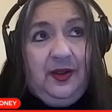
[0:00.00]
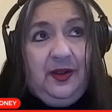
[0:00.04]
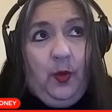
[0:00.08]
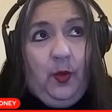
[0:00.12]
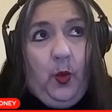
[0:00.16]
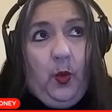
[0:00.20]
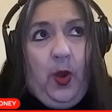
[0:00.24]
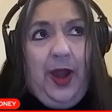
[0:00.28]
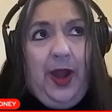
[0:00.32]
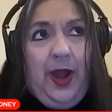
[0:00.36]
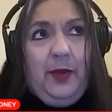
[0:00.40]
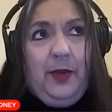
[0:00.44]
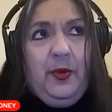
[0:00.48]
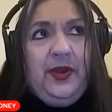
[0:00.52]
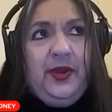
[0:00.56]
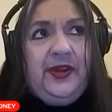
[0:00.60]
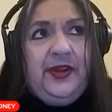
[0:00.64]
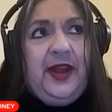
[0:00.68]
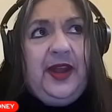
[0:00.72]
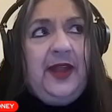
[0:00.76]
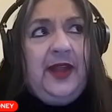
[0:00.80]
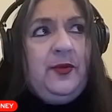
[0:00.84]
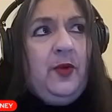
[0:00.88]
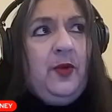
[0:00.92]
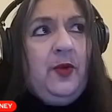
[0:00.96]
why
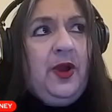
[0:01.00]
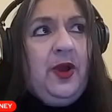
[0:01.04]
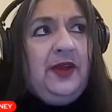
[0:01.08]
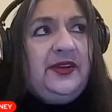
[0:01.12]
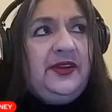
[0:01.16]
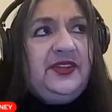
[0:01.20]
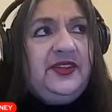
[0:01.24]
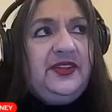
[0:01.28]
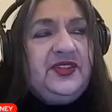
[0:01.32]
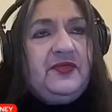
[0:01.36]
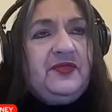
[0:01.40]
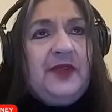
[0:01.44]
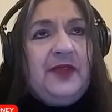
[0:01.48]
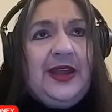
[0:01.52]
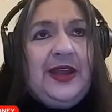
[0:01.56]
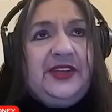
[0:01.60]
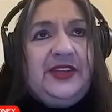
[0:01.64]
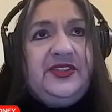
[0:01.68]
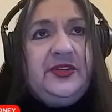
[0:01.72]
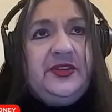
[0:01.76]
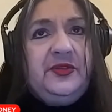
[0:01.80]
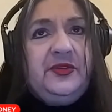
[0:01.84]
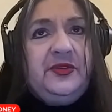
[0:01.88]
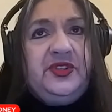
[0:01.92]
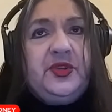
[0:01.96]
wouldn't I want to
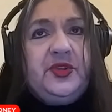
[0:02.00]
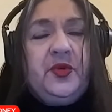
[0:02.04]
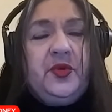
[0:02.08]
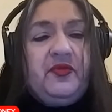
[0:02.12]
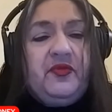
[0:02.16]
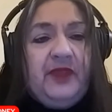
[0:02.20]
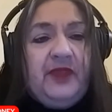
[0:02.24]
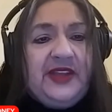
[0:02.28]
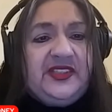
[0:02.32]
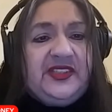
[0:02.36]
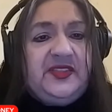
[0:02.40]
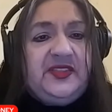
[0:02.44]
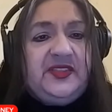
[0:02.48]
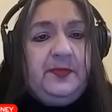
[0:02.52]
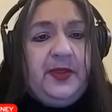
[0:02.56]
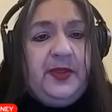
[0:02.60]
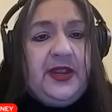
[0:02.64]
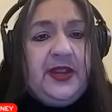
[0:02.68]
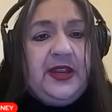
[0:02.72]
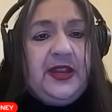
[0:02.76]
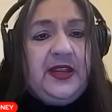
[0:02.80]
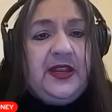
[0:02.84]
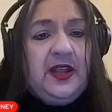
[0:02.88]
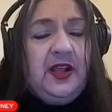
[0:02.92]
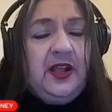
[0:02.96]
direct you to a
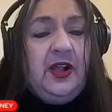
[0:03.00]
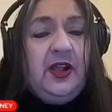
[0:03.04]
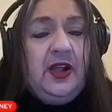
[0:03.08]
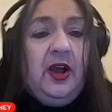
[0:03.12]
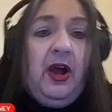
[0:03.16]
recipe